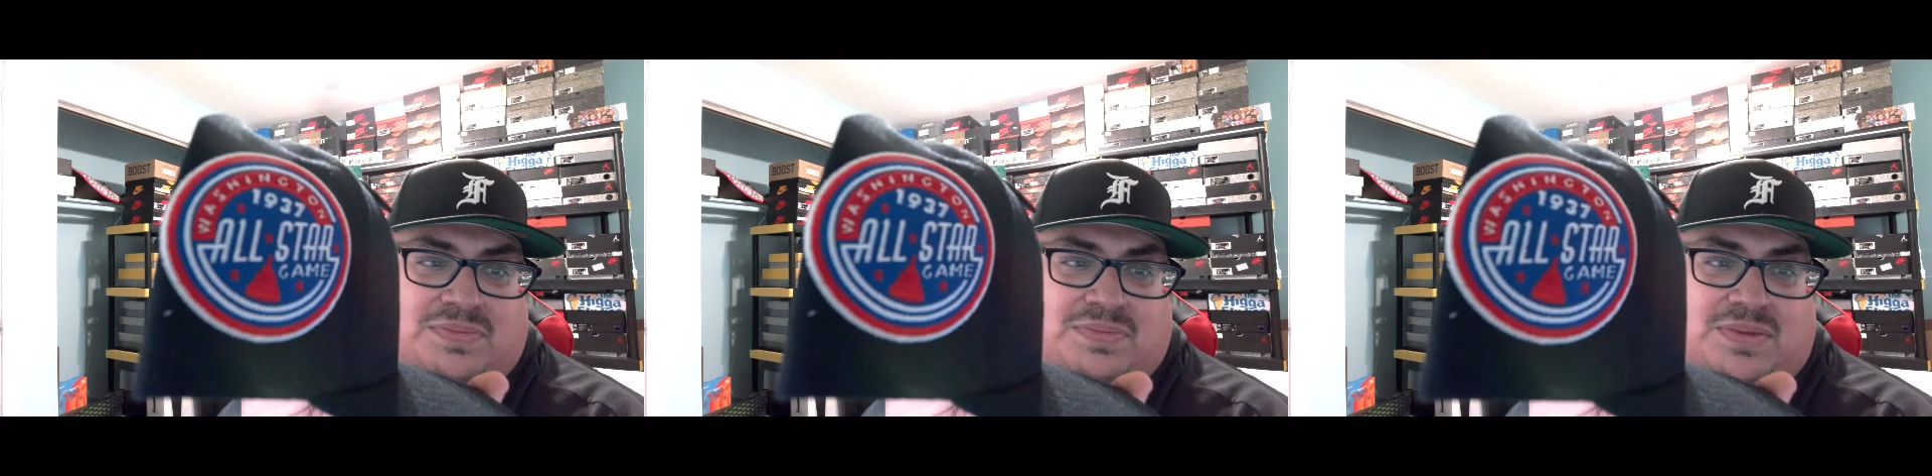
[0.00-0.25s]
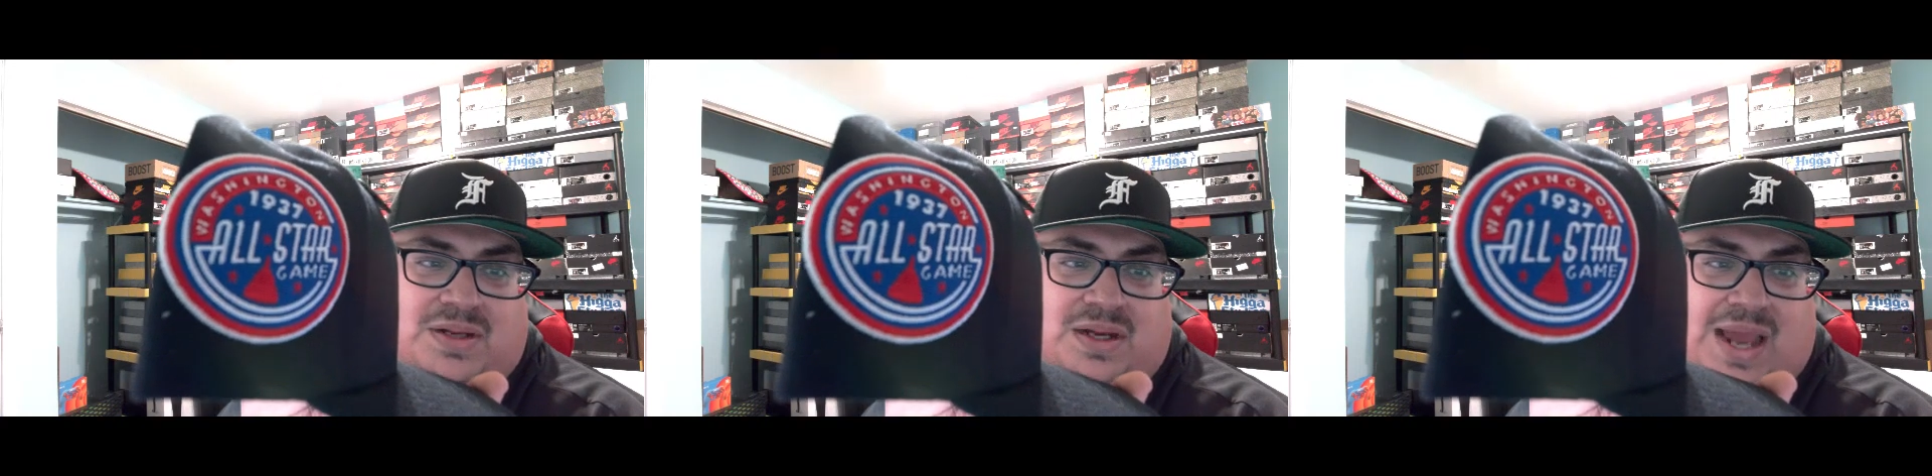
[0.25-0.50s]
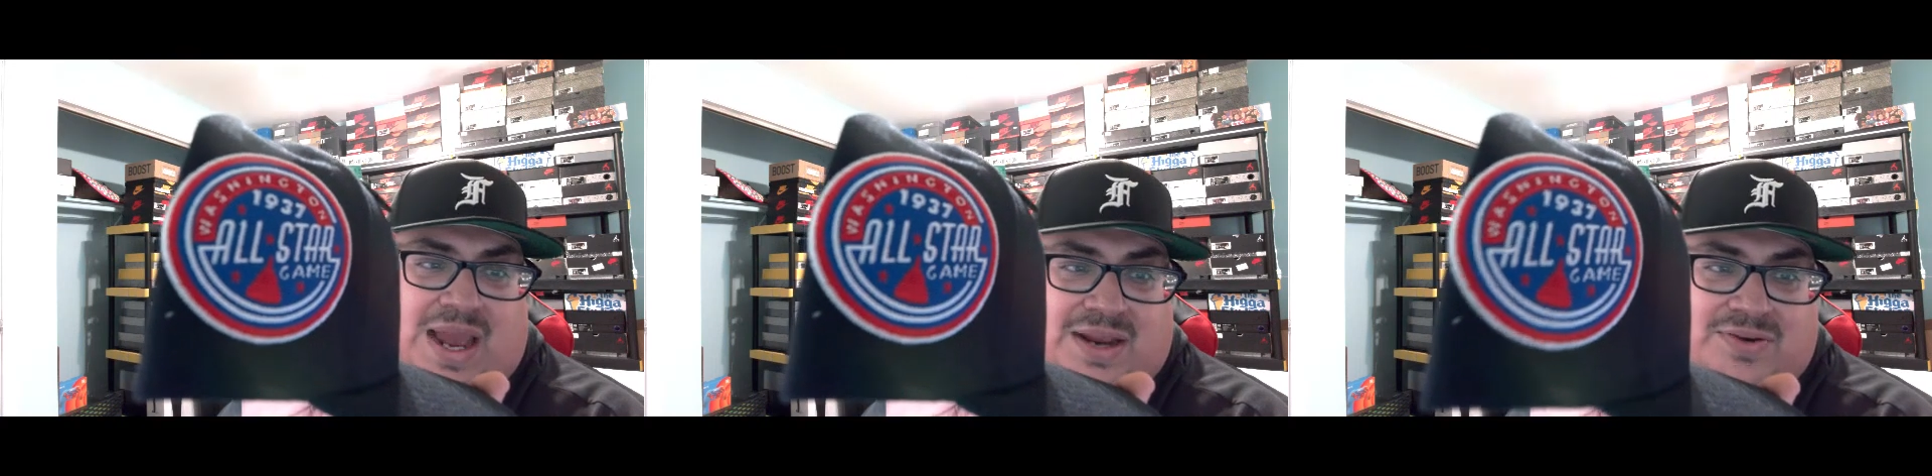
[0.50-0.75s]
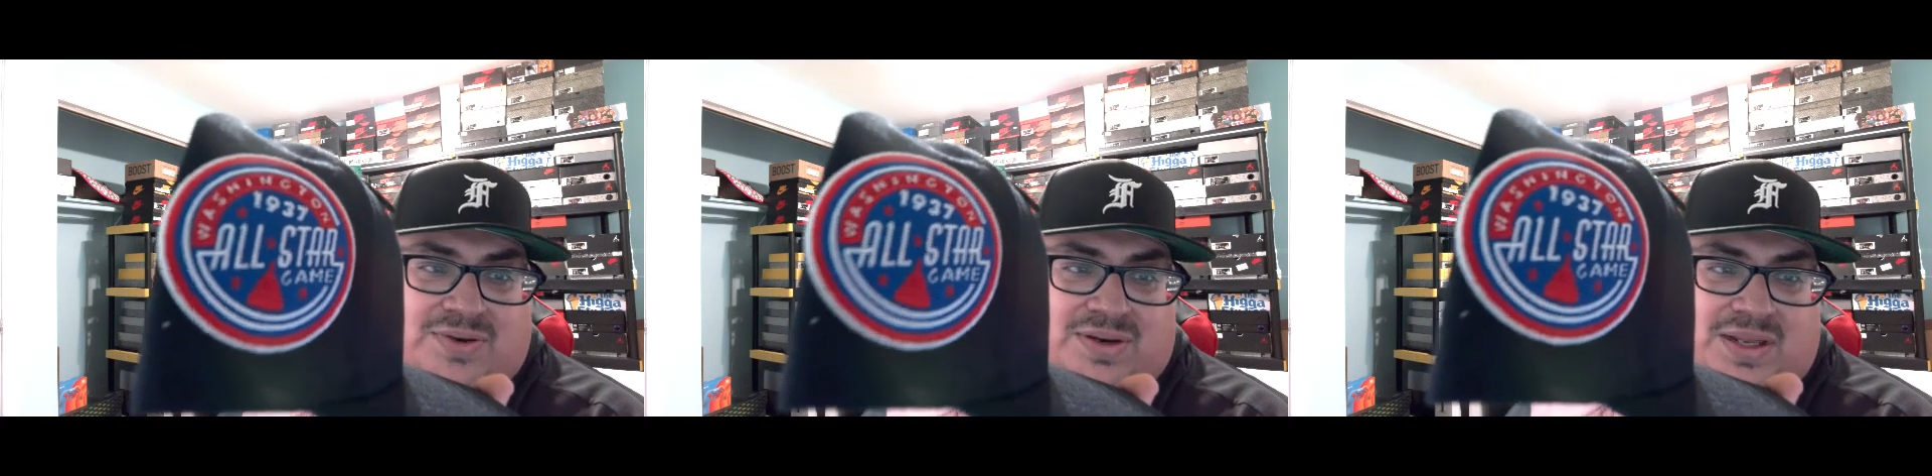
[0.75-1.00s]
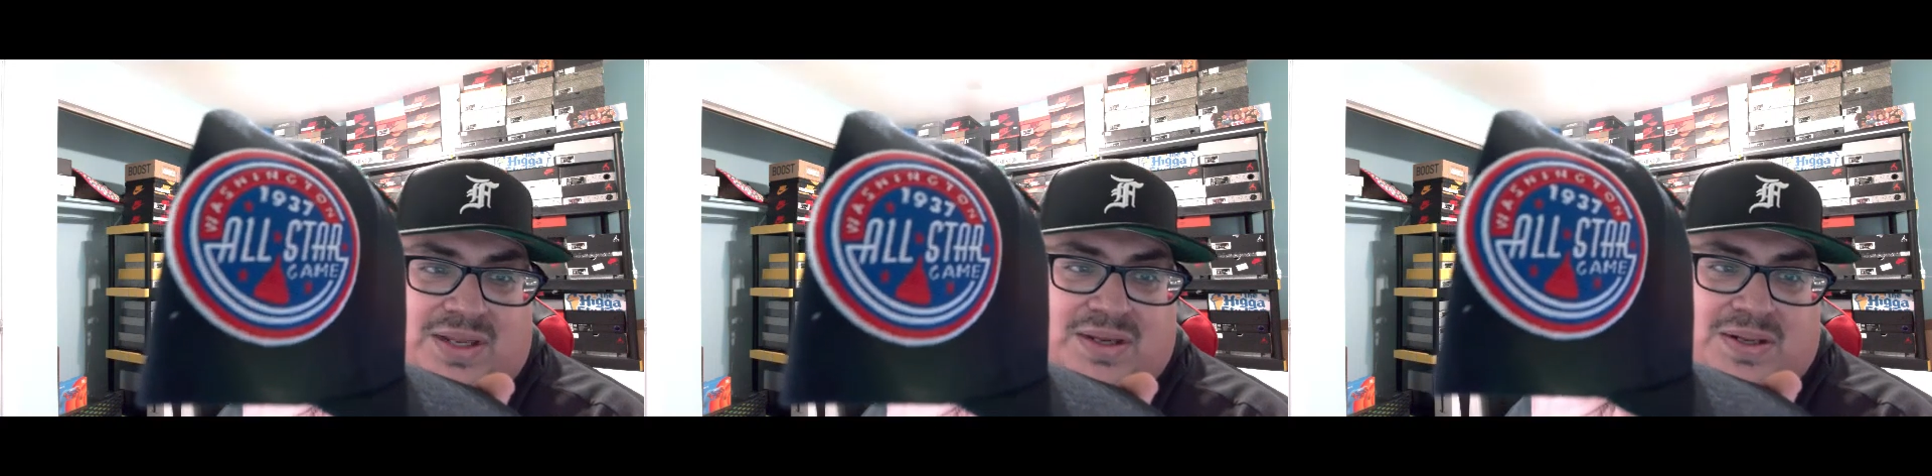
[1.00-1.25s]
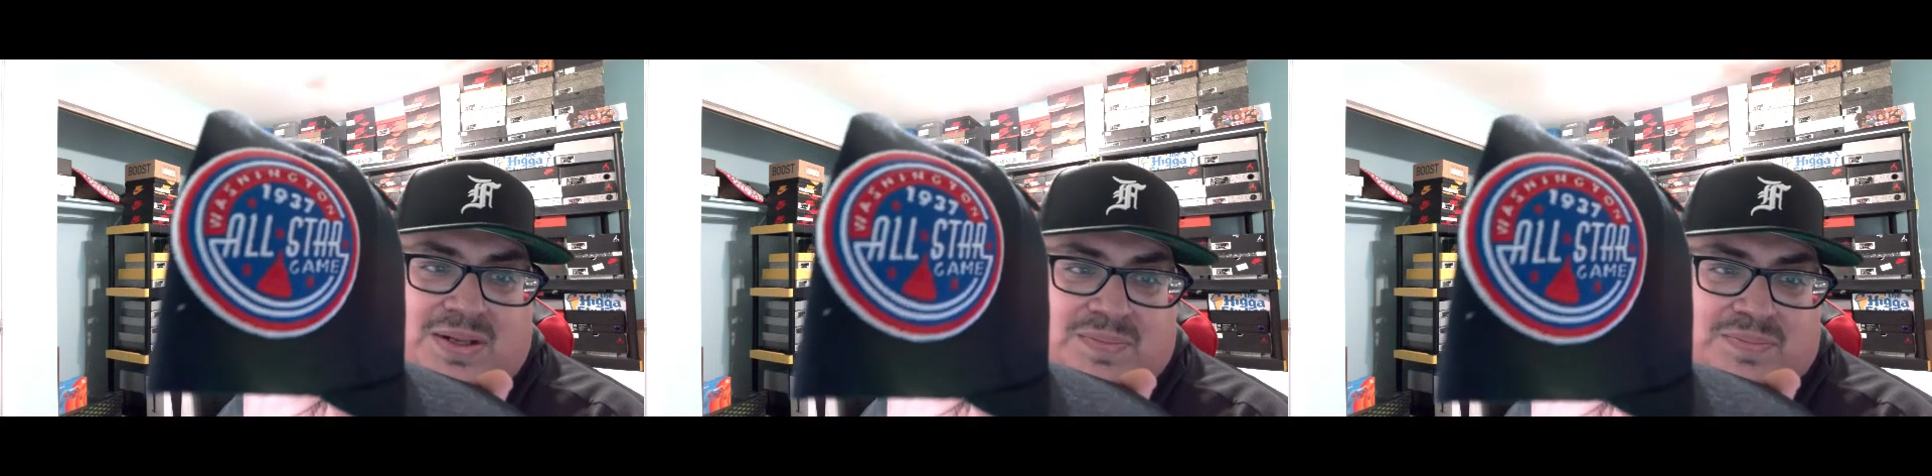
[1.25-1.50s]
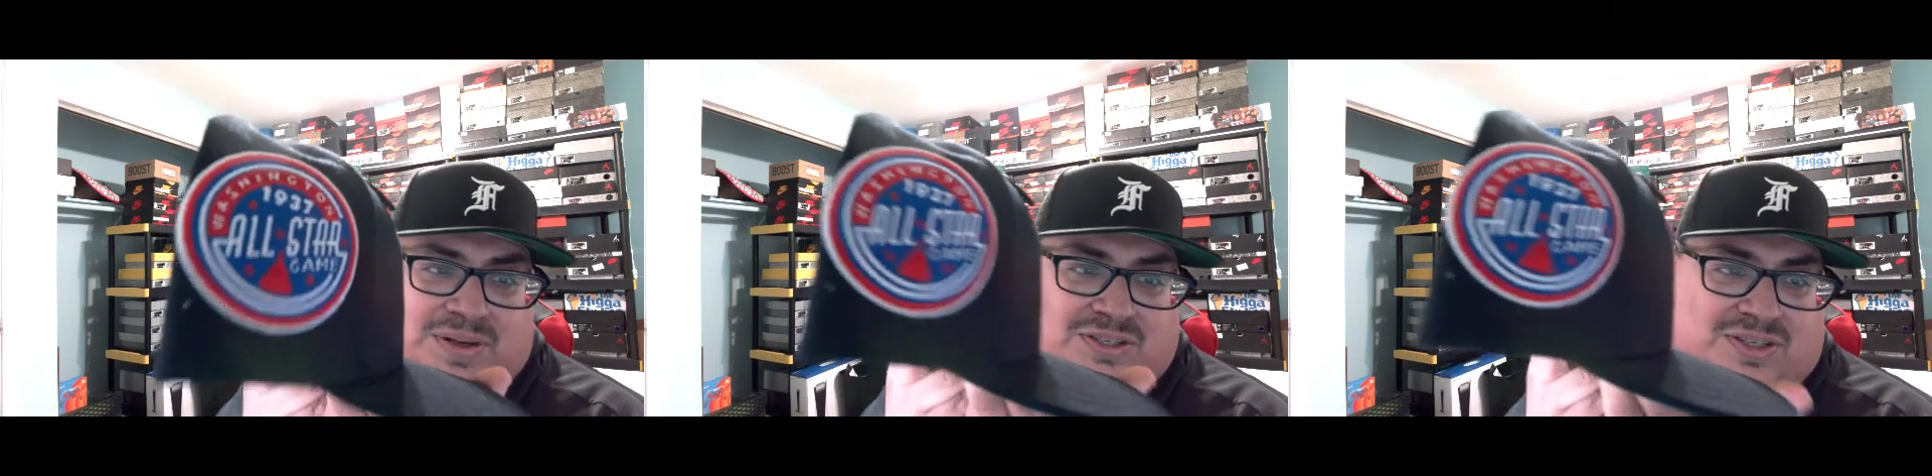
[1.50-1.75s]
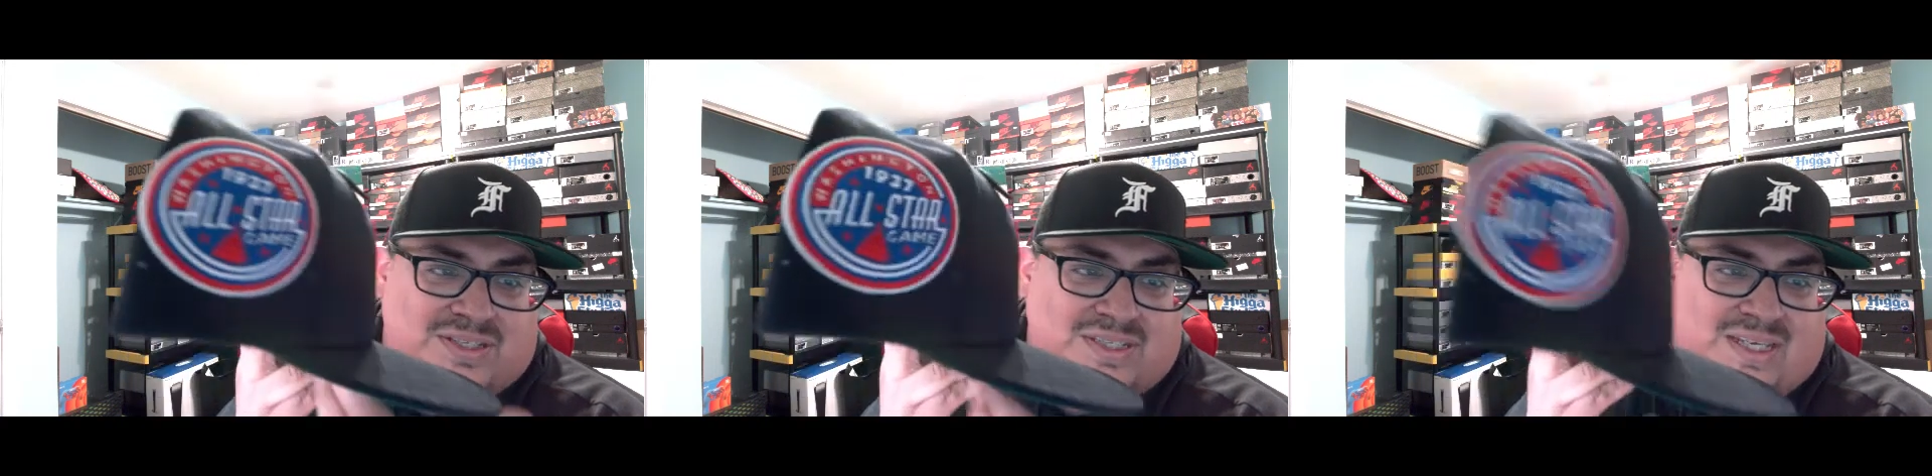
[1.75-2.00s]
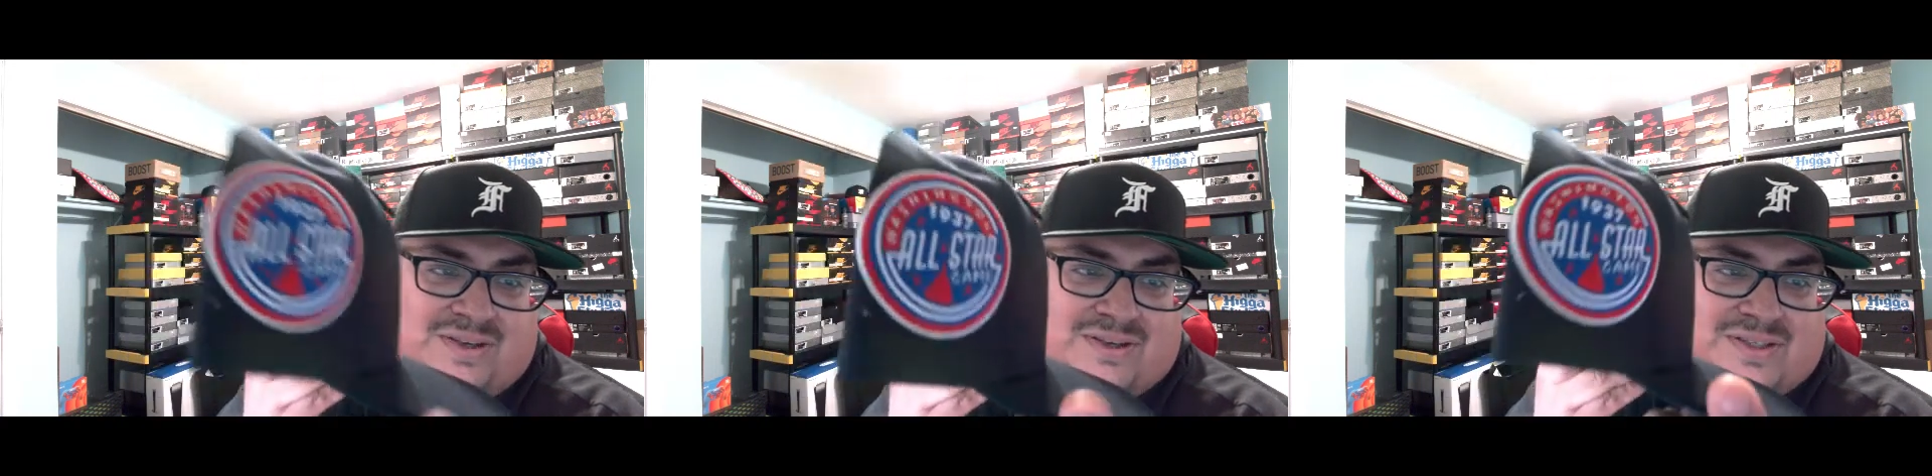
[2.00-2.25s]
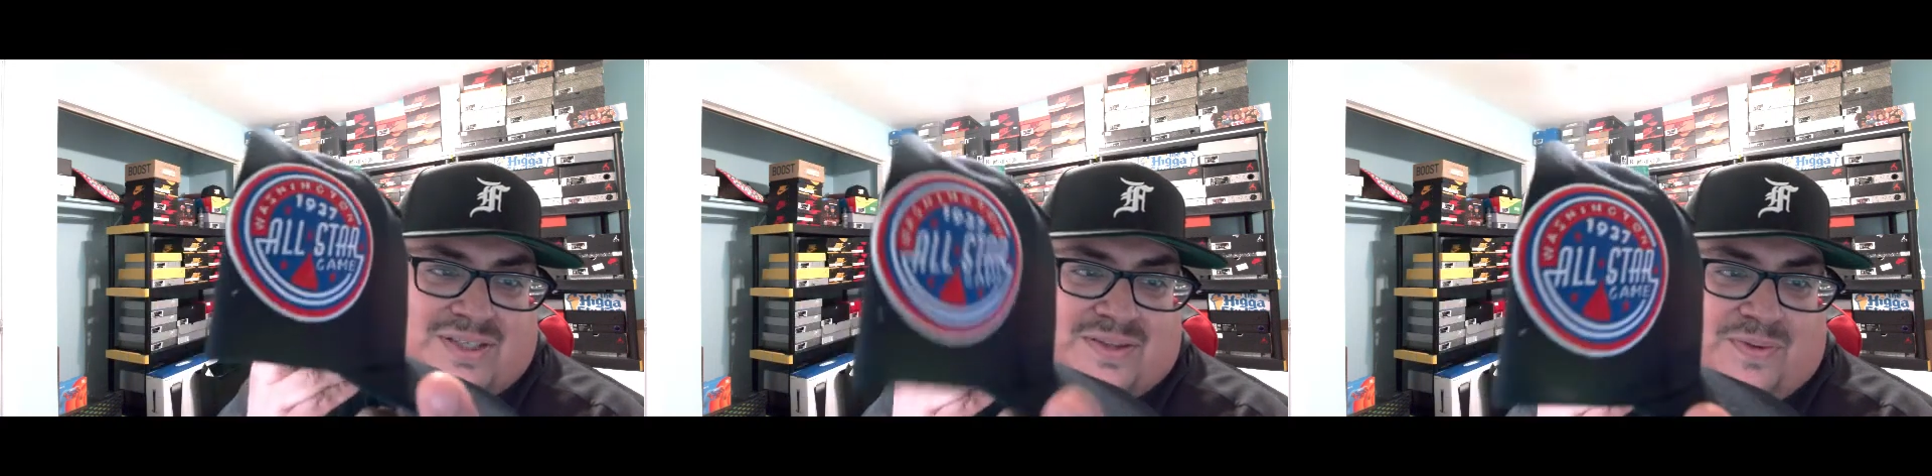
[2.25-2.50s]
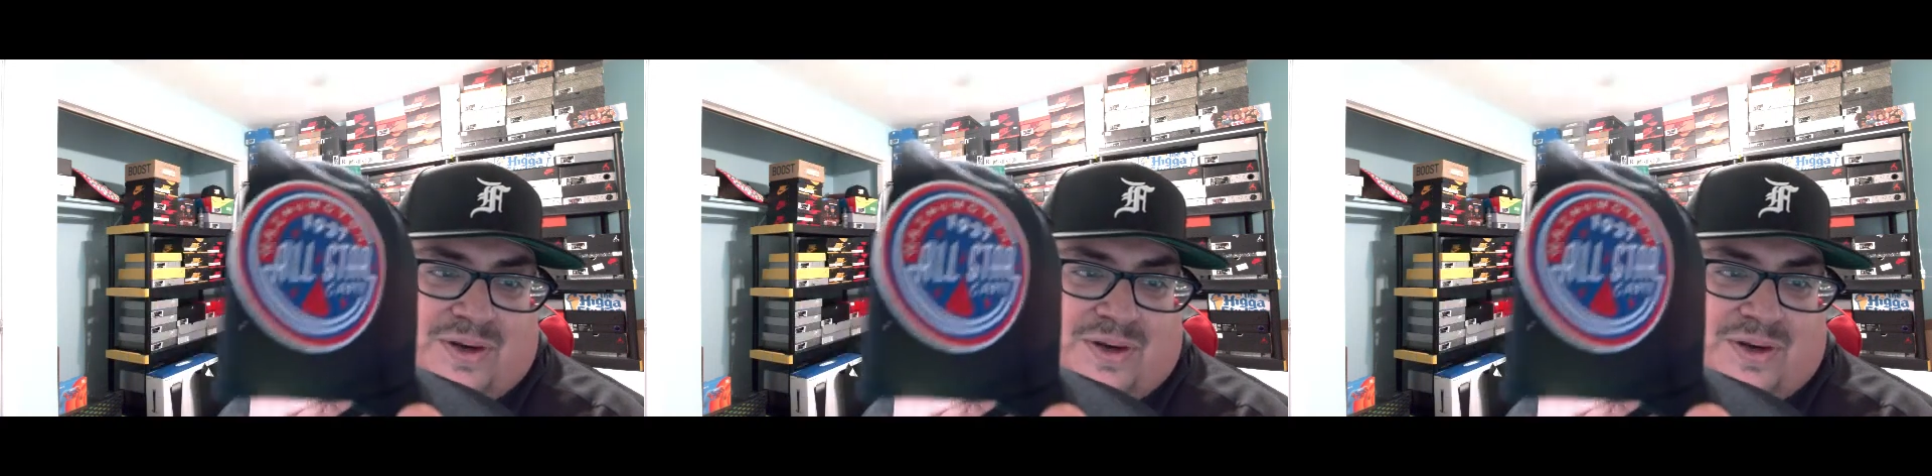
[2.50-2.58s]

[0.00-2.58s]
accurately, but as you can see the